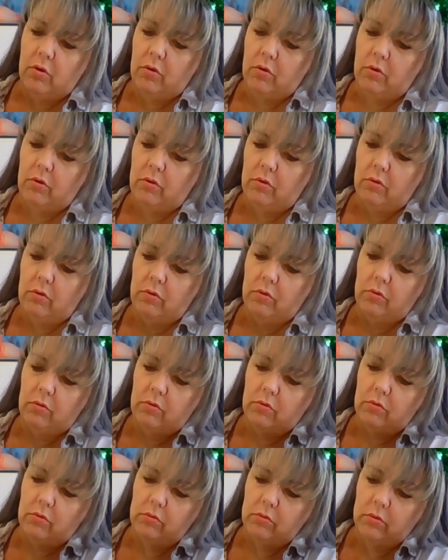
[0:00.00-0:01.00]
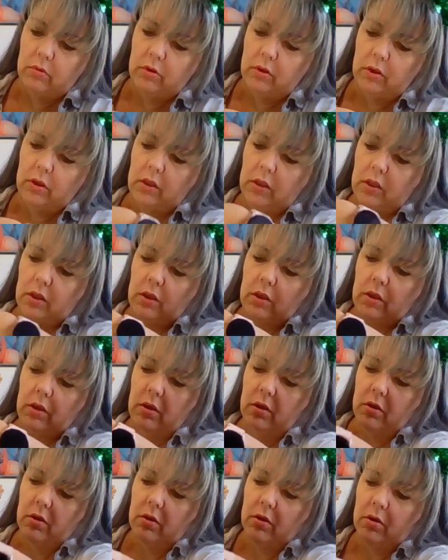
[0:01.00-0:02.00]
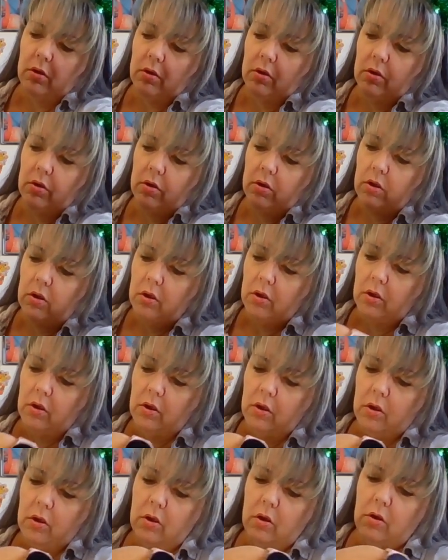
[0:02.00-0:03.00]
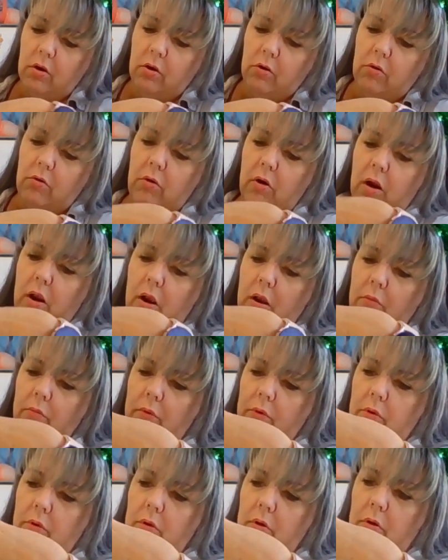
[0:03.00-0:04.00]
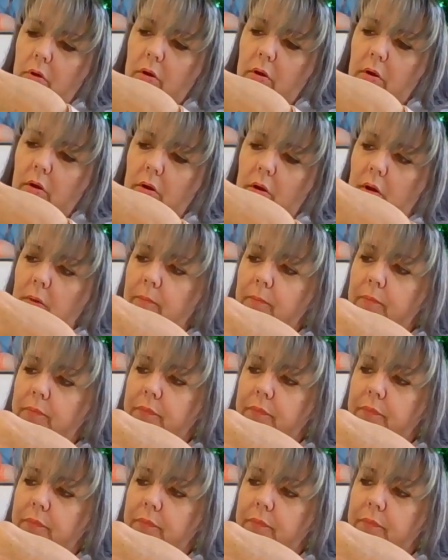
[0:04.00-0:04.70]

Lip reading: holy crap. All right.